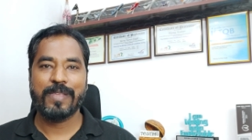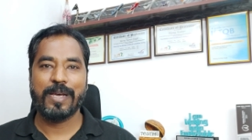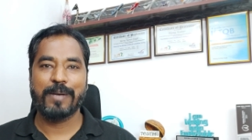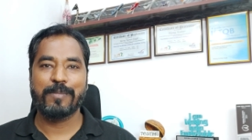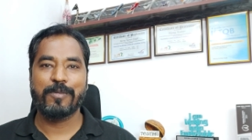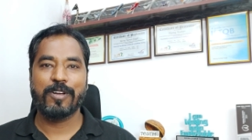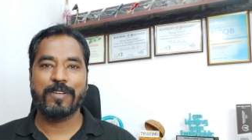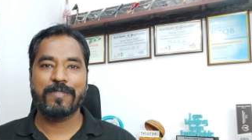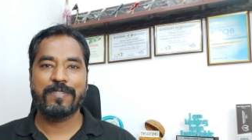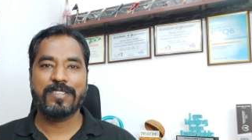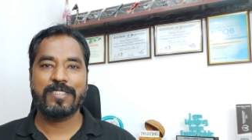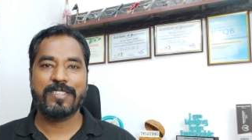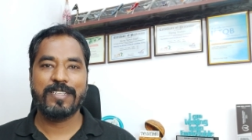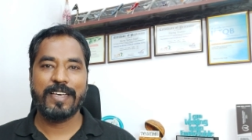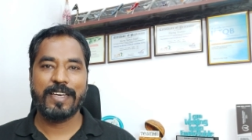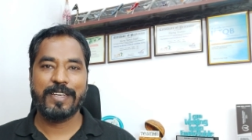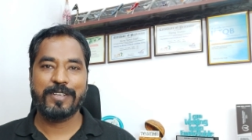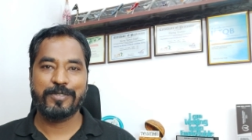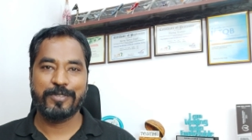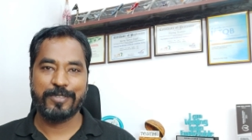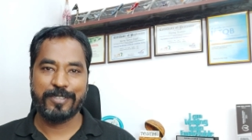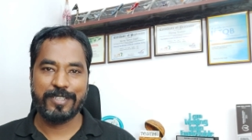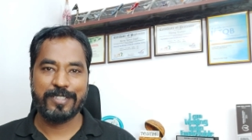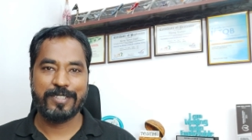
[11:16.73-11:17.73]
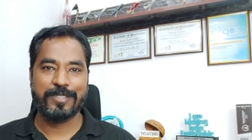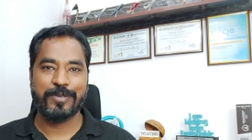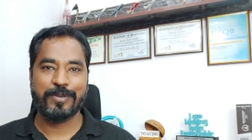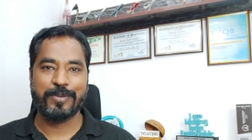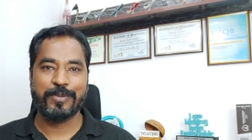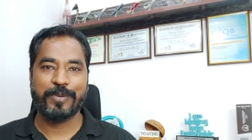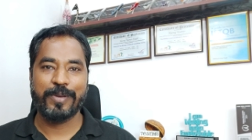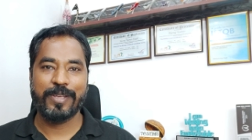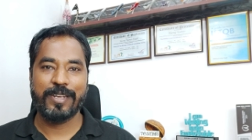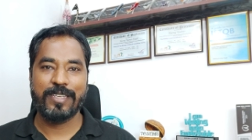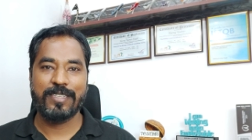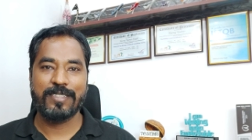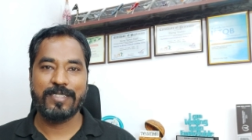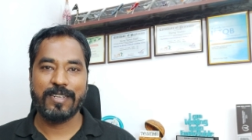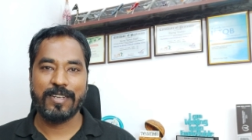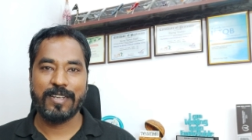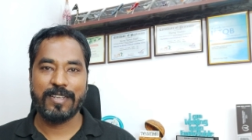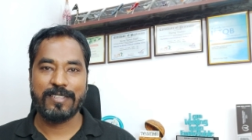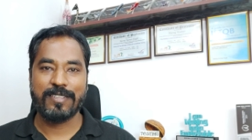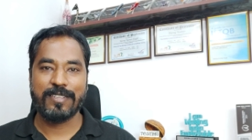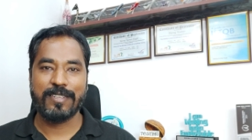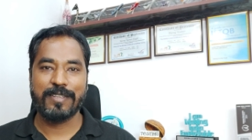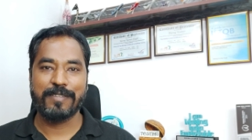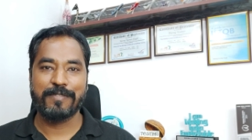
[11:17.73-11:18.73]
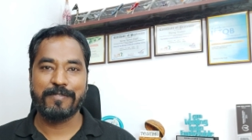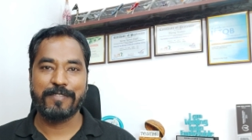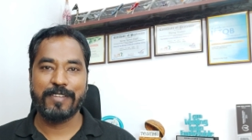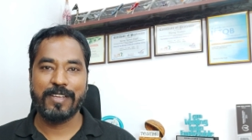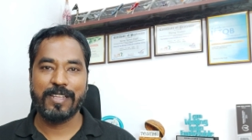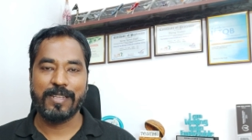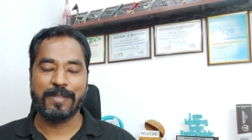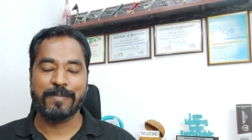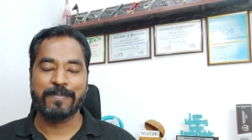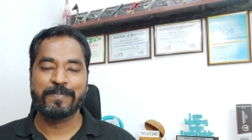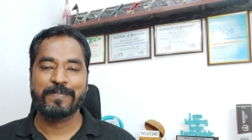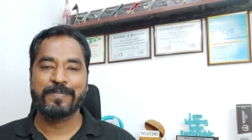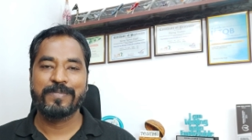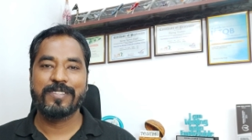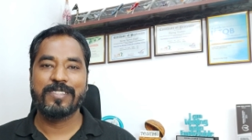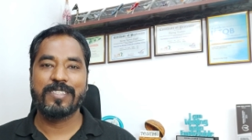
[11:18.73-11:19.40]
I'm always there to address your queries and answer them well.